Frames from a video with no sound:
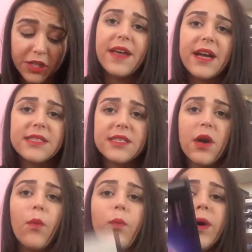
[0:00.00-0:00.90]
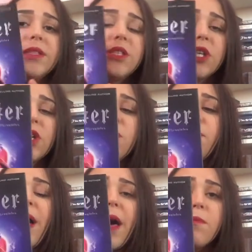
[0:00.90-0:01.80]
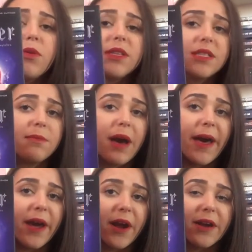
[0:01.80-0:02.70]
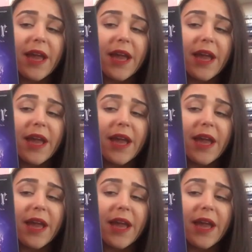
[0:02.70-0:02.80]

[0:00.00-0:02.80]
And that's Winter by Marissa Meyer.